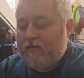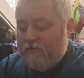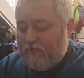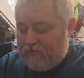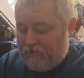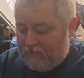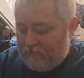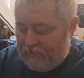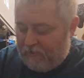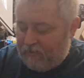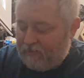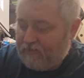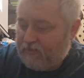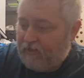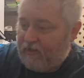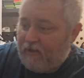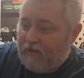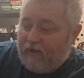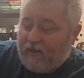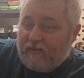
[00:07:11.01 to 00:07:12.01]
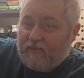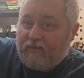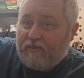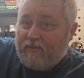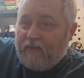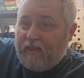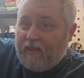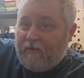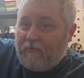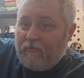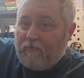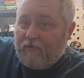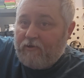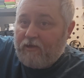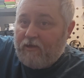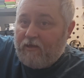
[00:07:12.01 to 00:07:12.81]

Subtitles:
So basically I got that one.